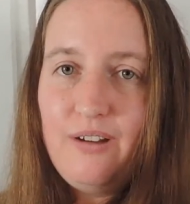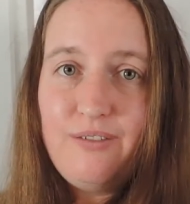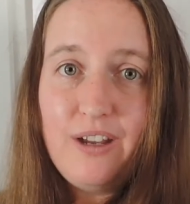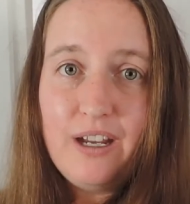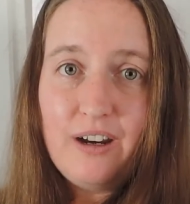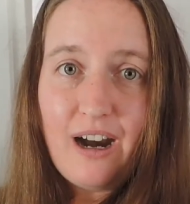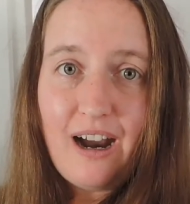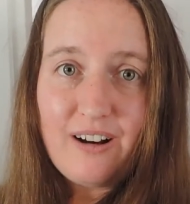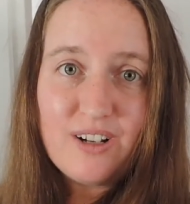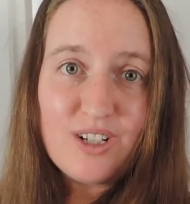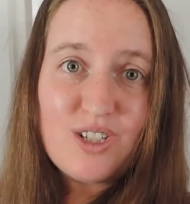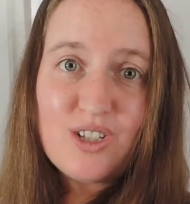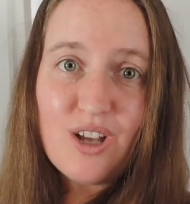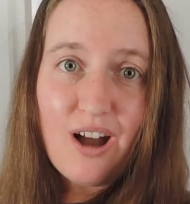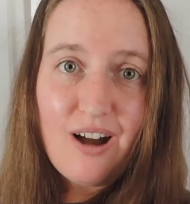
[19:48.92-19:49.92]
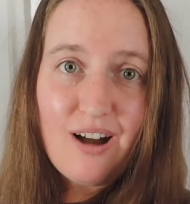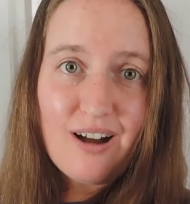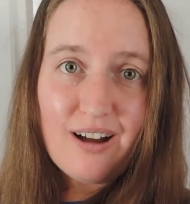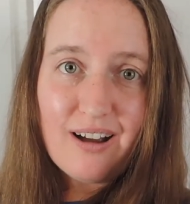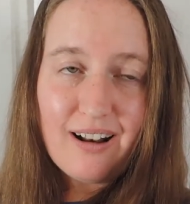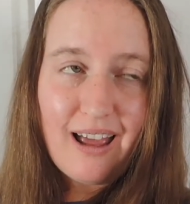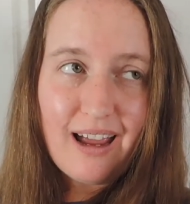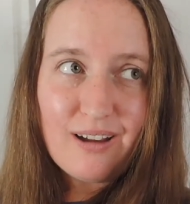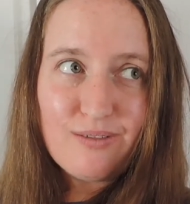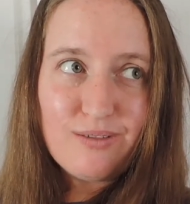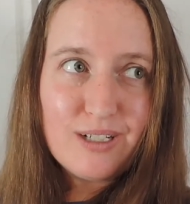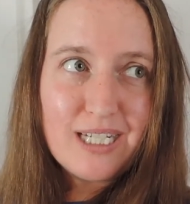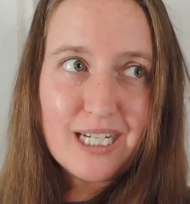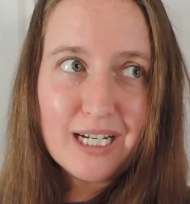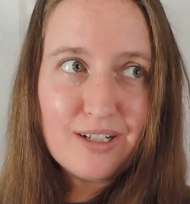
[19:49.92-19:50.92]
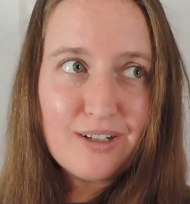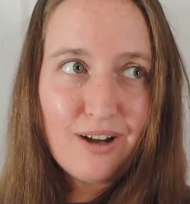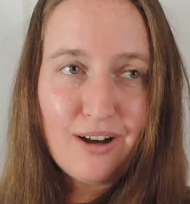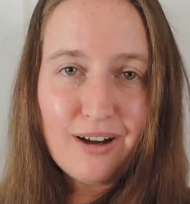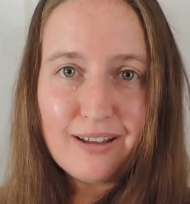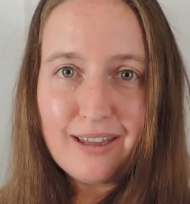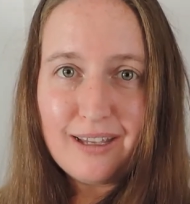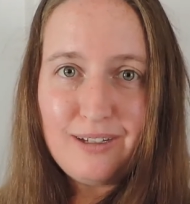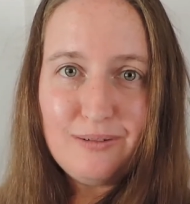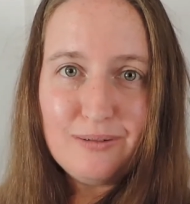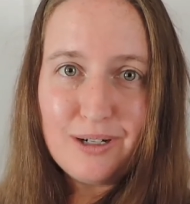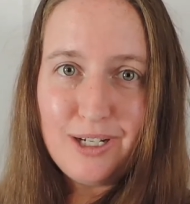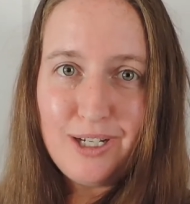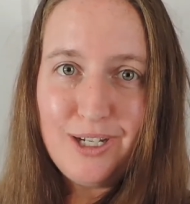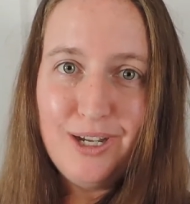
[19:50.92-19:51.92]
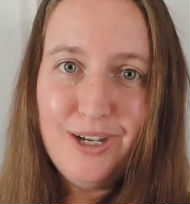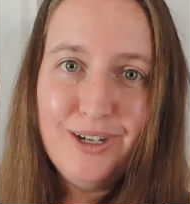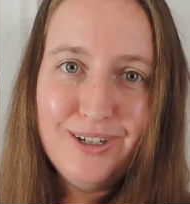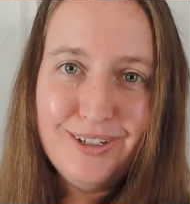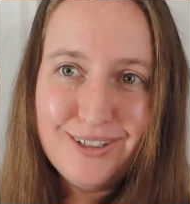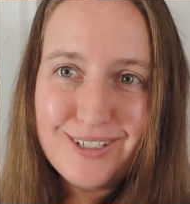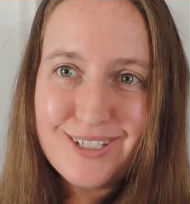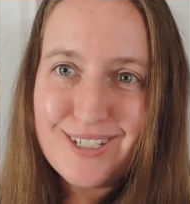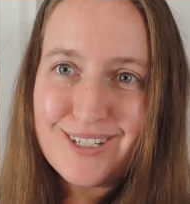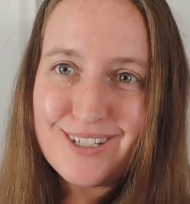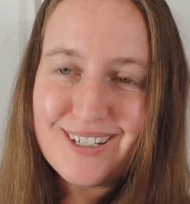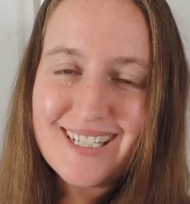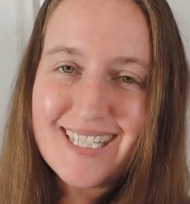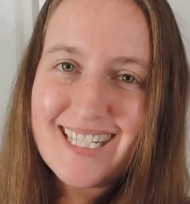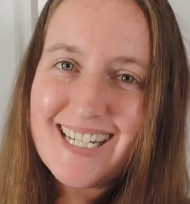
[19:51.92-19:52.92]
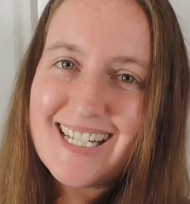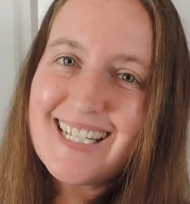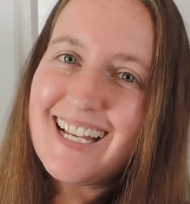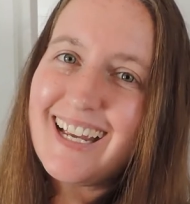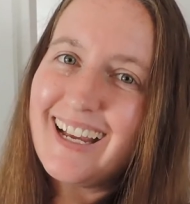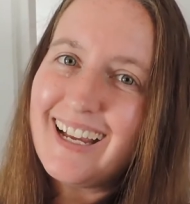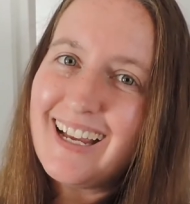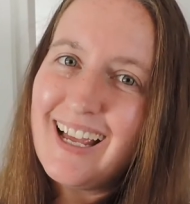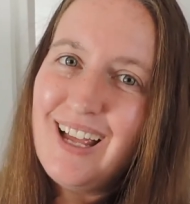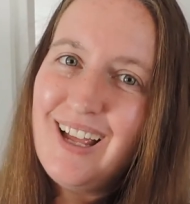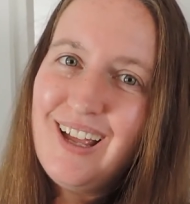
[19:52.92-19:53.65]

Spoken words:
figure out a song like for TikTok that you want to use. So it's just like